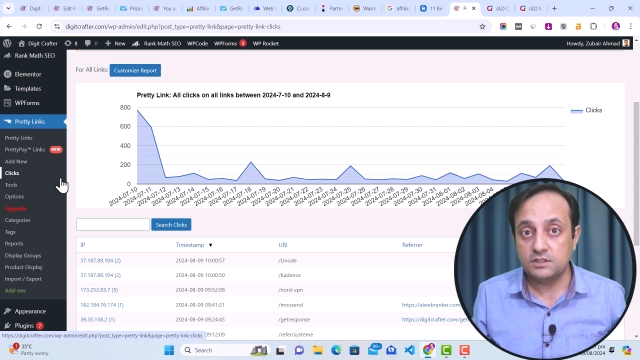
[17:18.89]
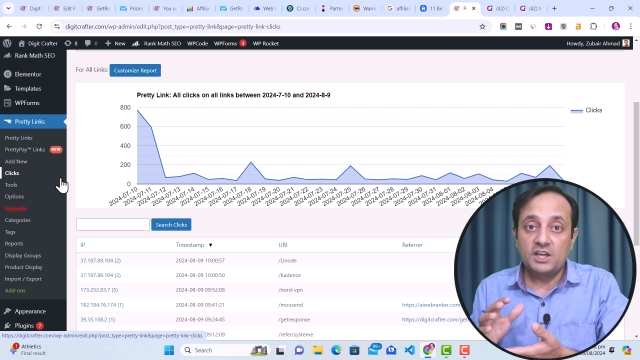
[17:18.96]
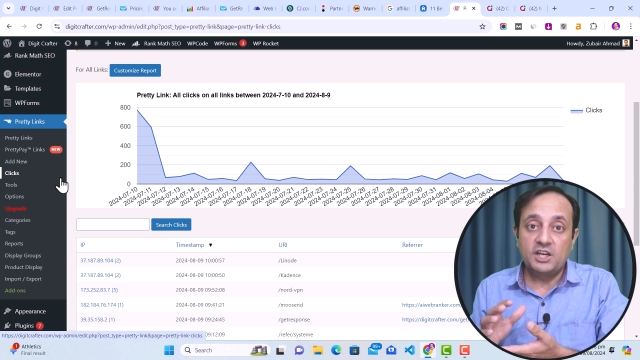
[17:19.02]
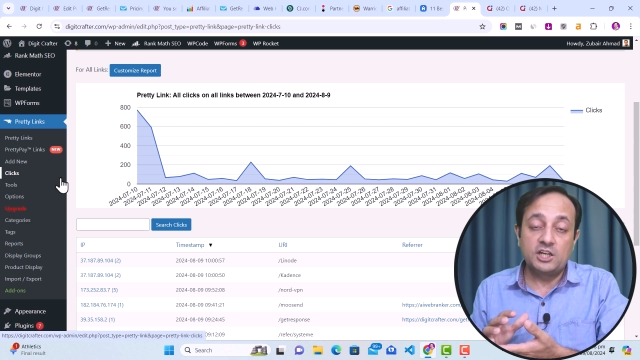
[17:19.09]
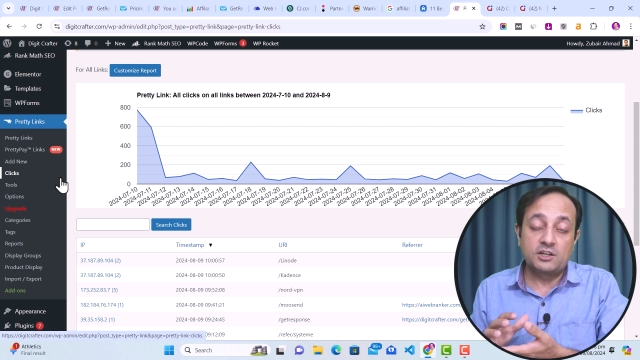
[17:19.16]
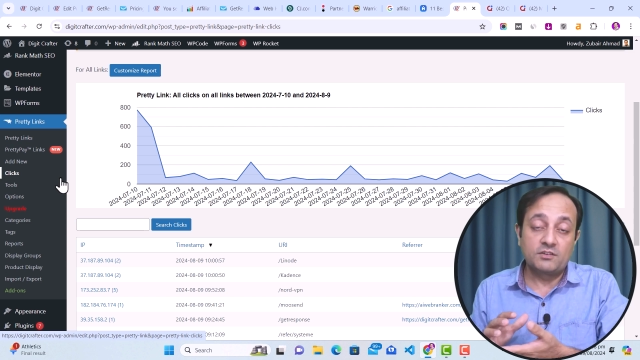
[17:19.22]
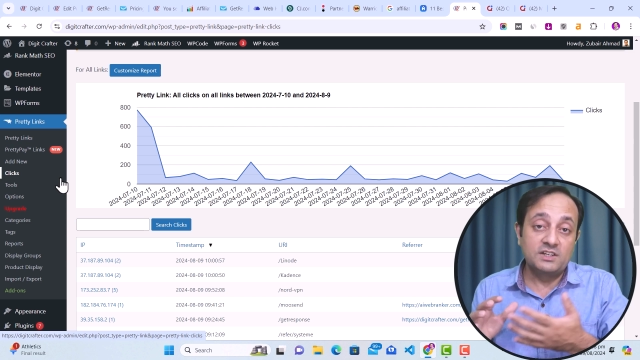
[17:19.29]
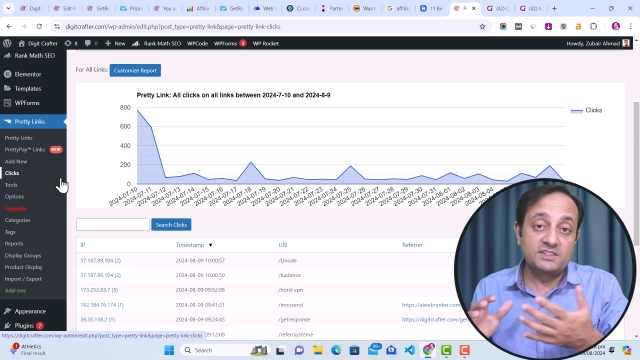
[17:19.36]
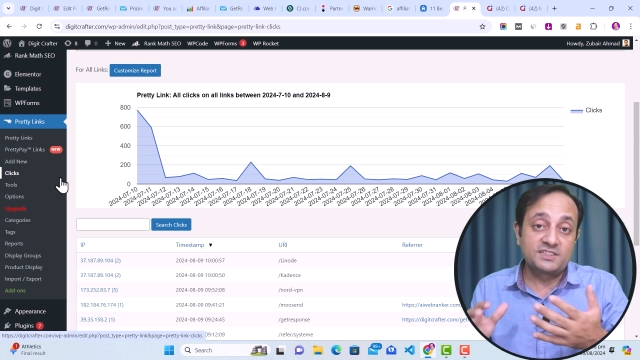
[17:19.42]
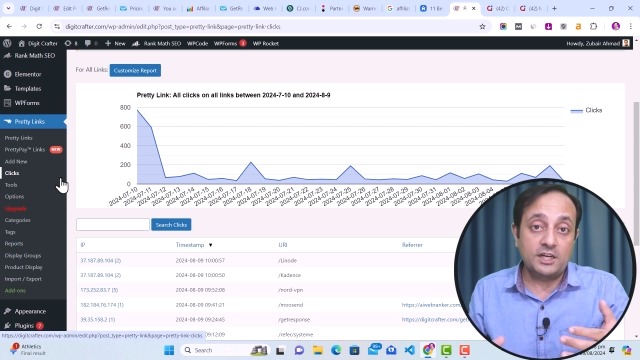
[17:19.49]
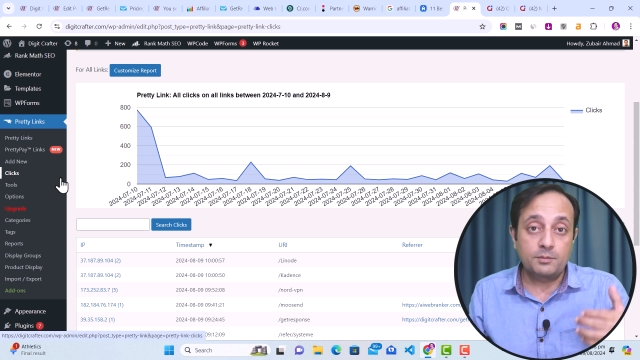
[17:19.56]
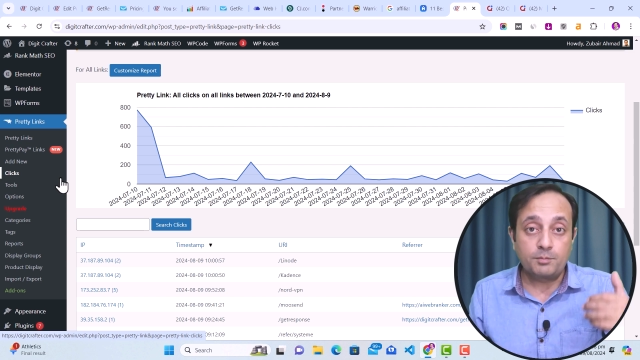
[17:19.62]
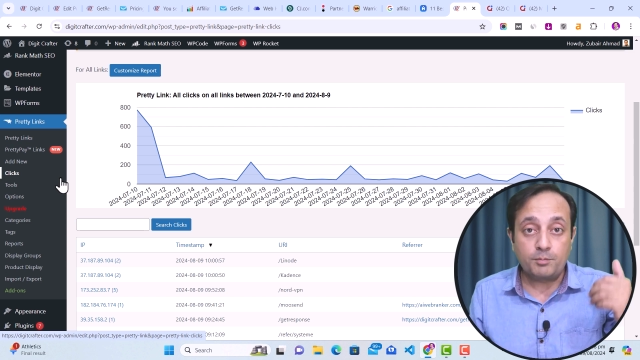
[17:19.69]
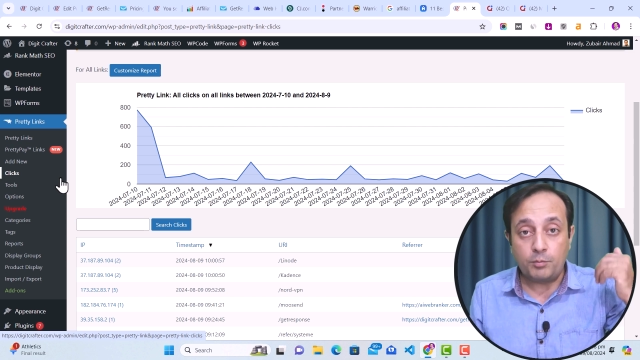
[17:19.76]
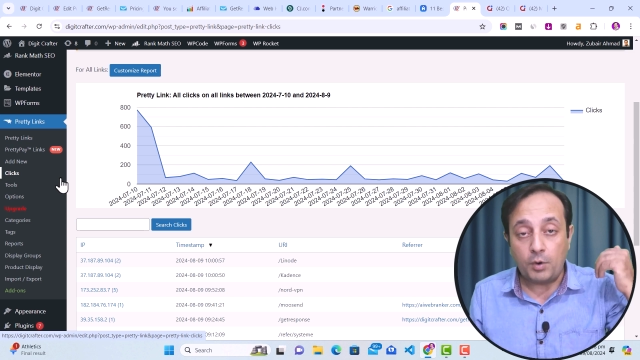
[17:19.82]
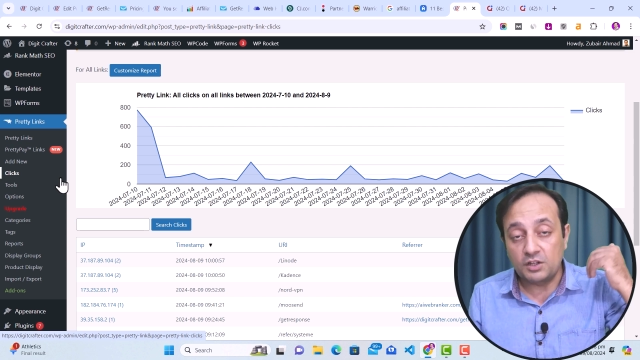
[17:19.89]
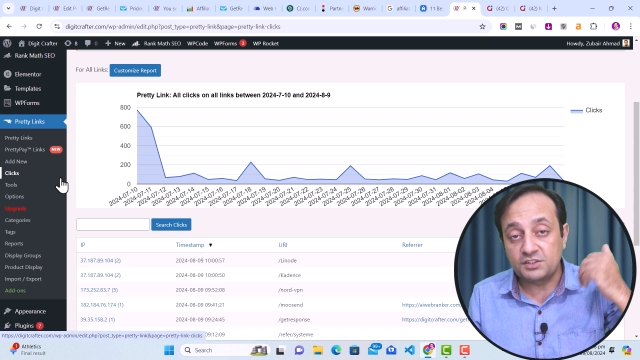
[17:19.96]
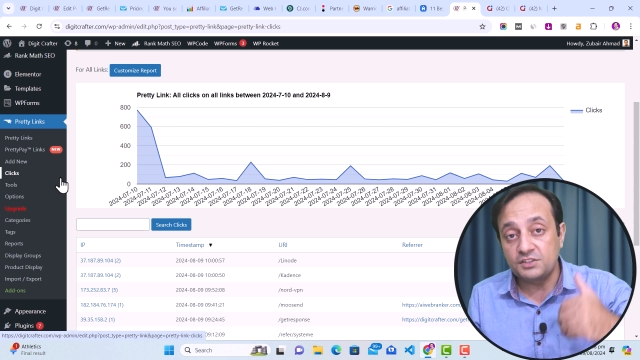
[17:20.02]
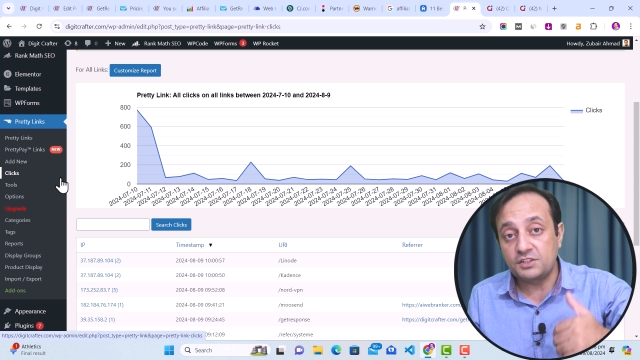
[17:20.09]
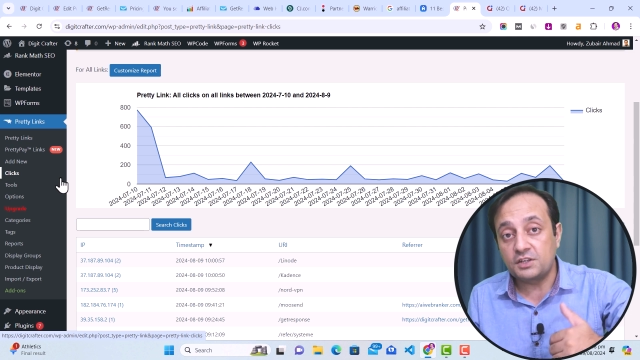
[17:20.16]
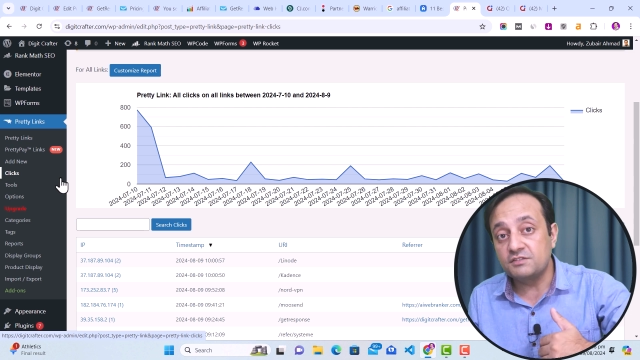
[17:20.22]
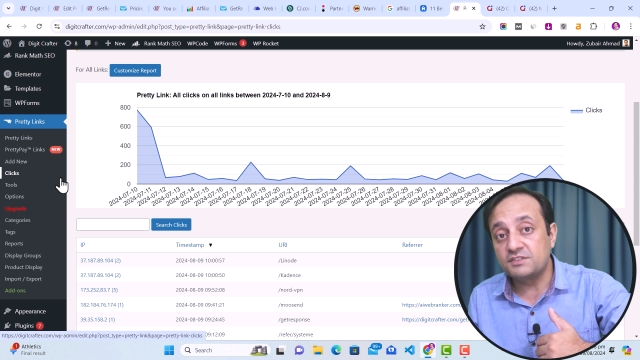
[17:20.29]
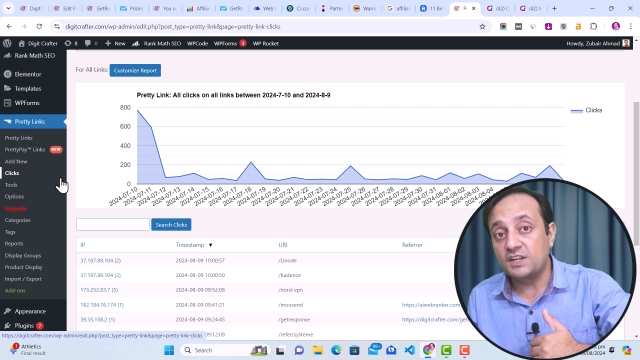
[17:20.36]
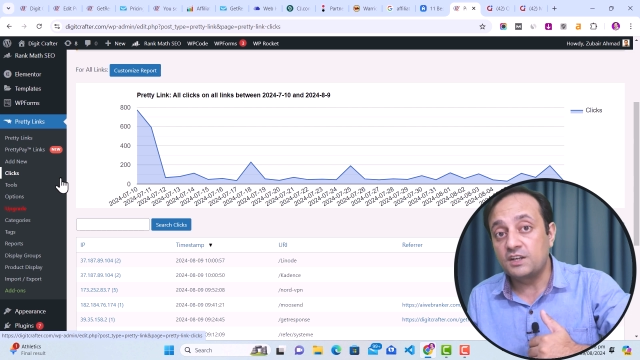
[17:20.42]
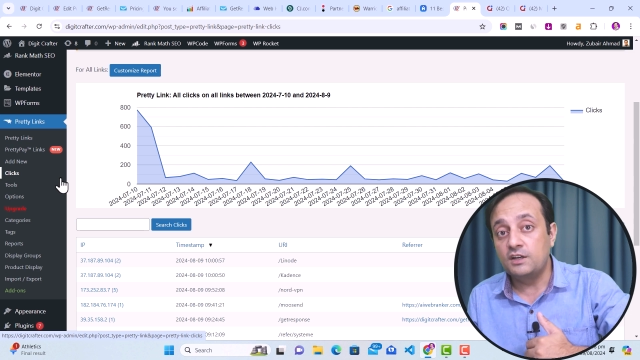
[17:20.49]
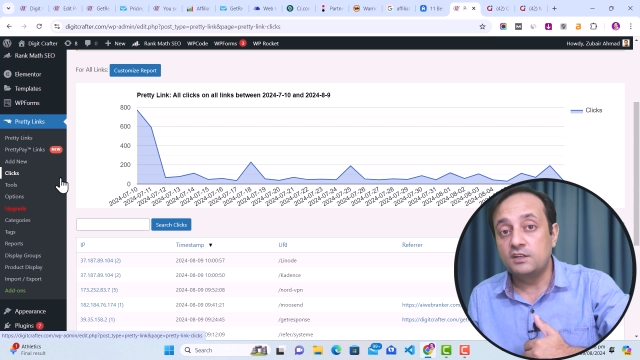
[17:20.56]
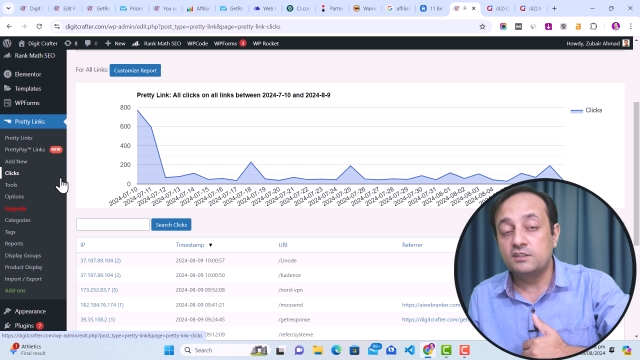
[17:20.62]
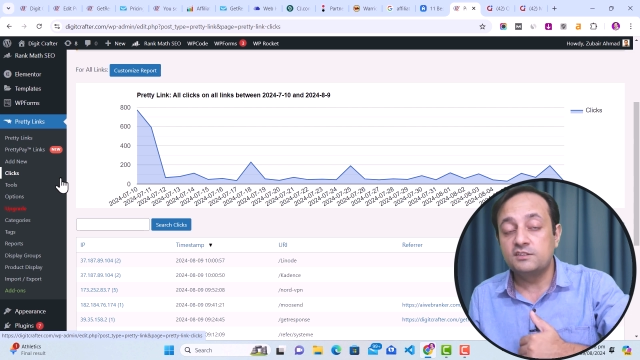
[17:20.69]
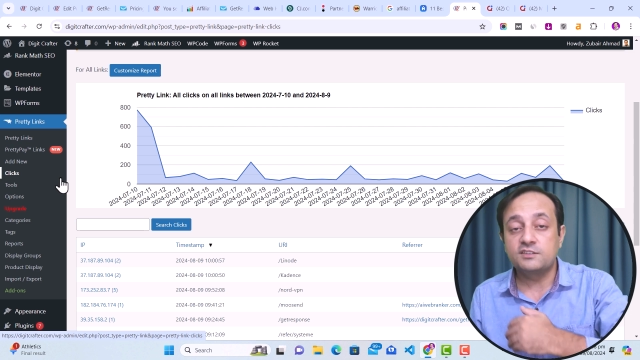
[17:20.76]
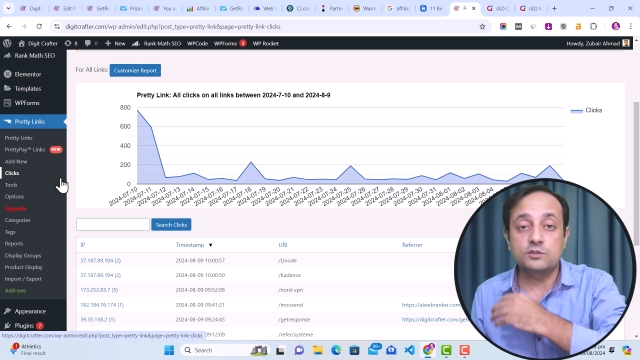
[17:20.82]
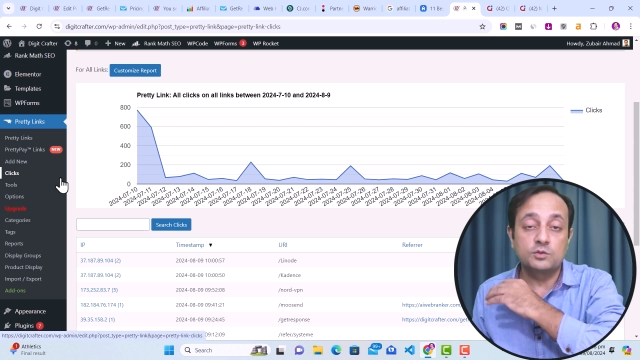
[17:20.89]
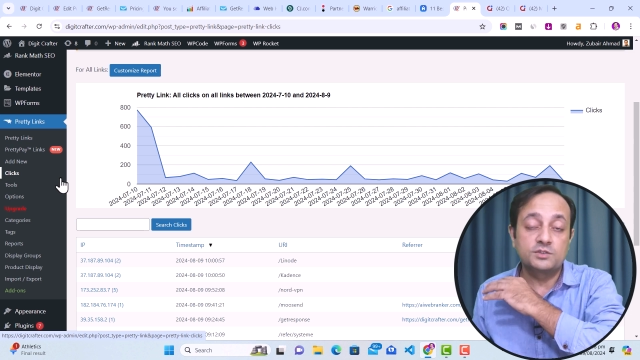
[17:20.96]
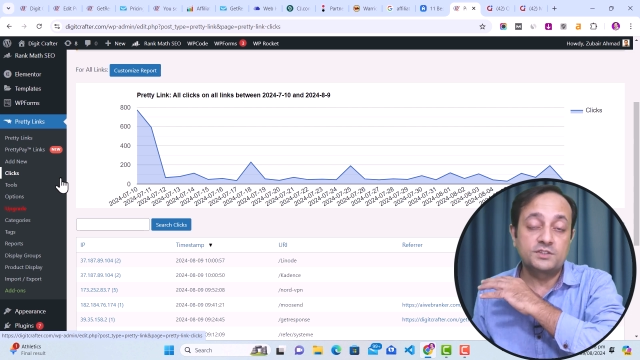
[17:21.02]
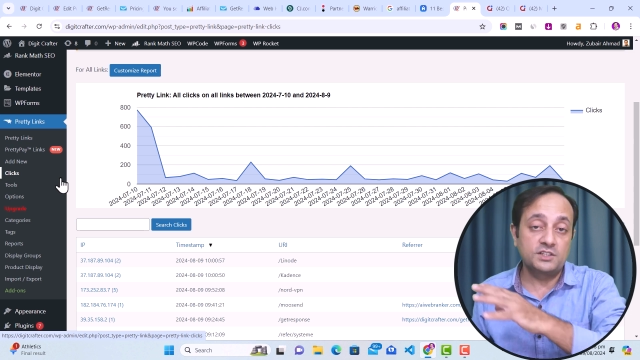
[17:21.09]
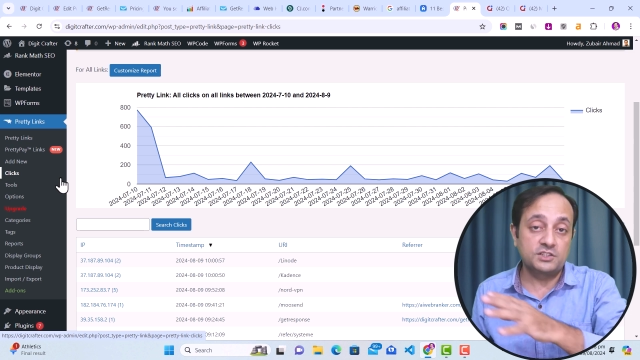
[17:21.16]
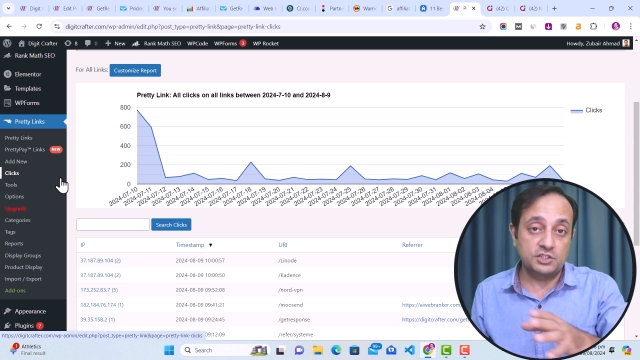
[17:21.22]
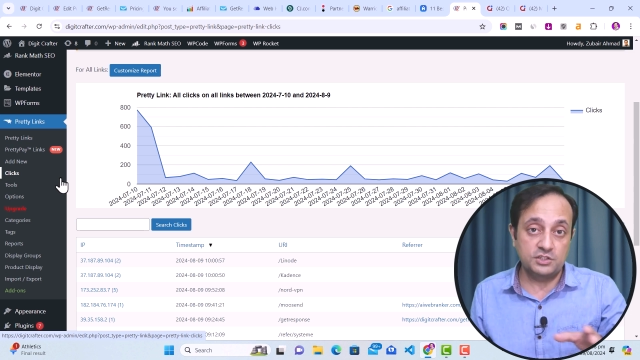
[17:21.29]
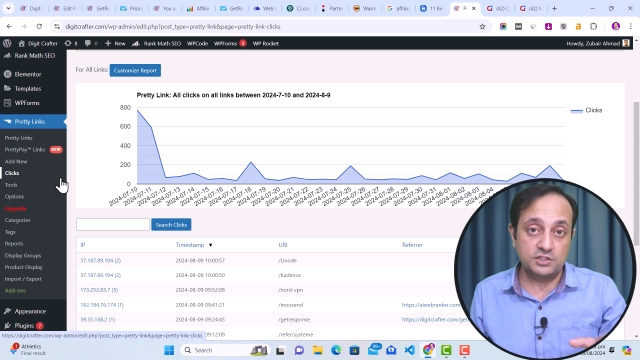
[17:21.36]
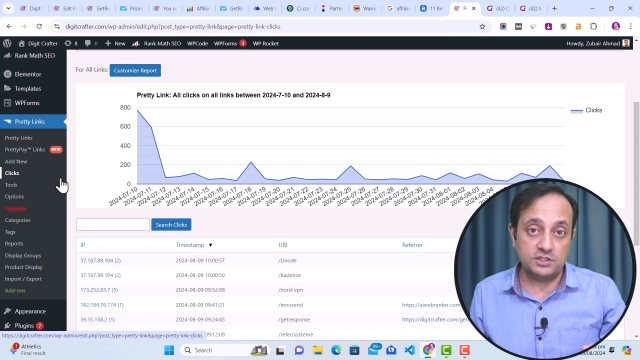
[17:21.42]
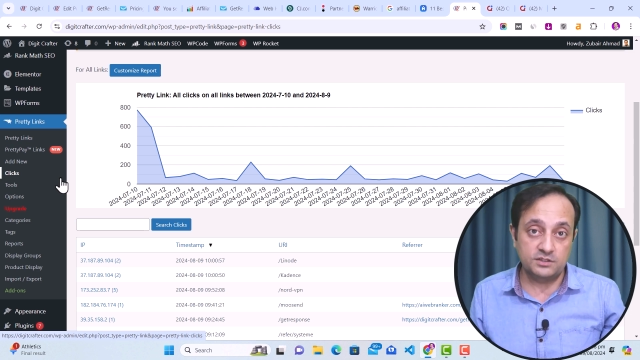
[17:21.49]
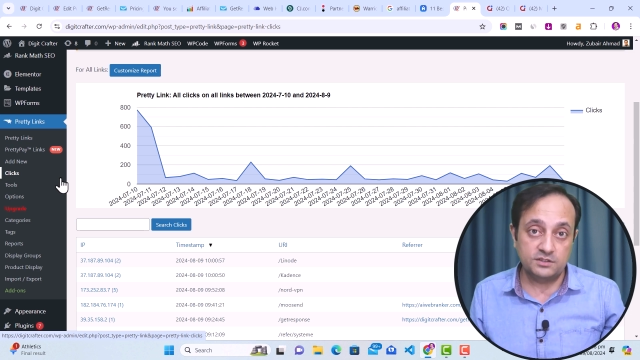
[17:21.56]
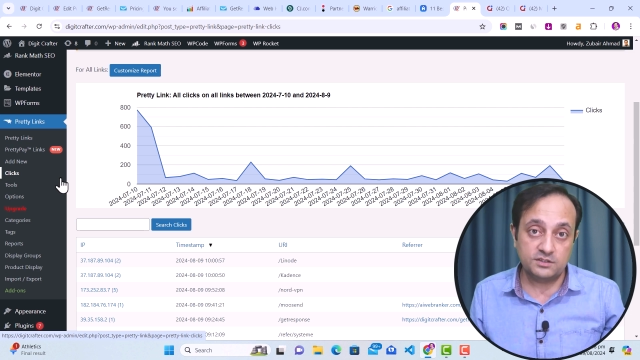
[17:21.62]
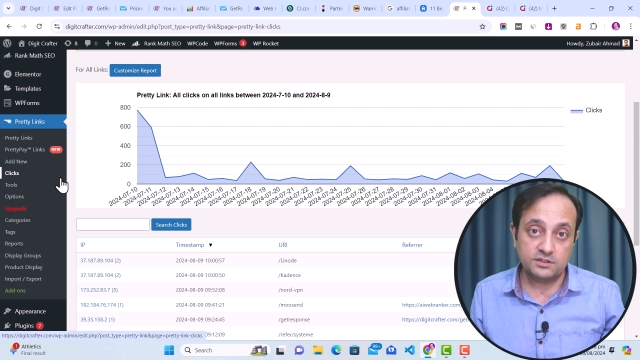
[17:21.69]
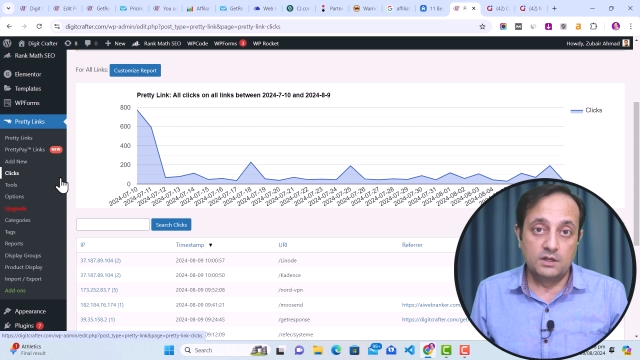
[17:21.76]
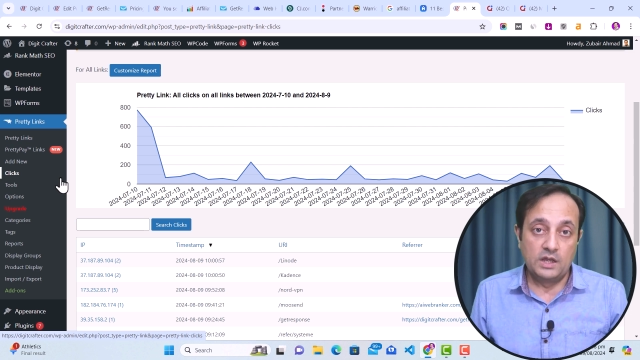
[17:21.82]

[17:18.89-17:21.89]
It will send positive signals to search engines,